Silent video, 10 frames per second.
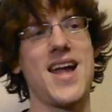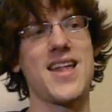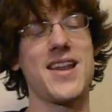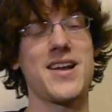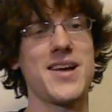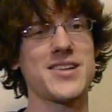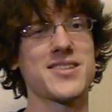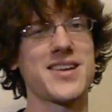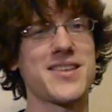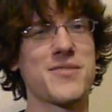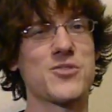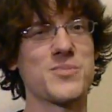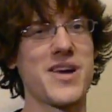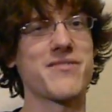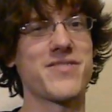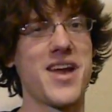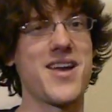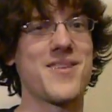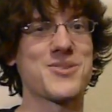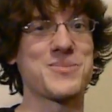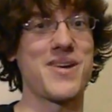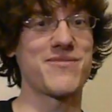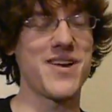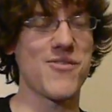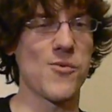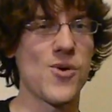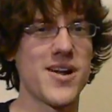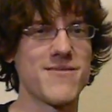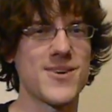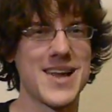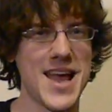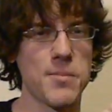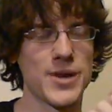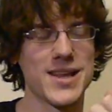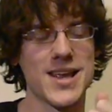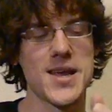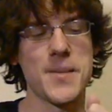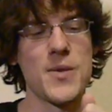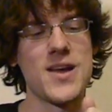That actually, I think, was my favorite one, a very epic game.